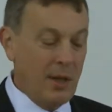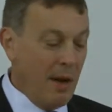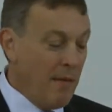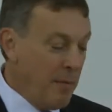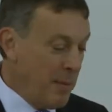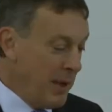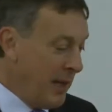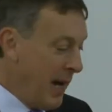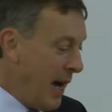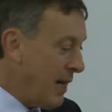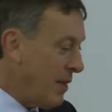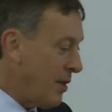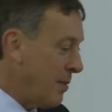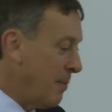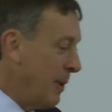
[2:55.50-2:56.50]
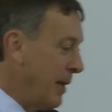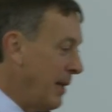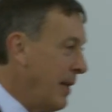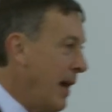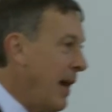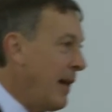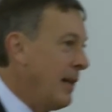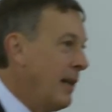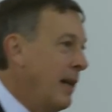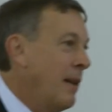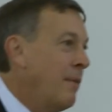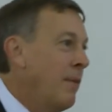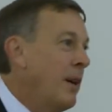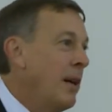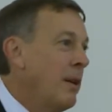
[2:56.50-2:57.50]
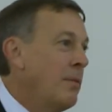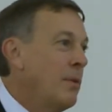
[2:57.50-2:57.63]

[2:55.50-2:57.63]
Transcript: government asked me then if I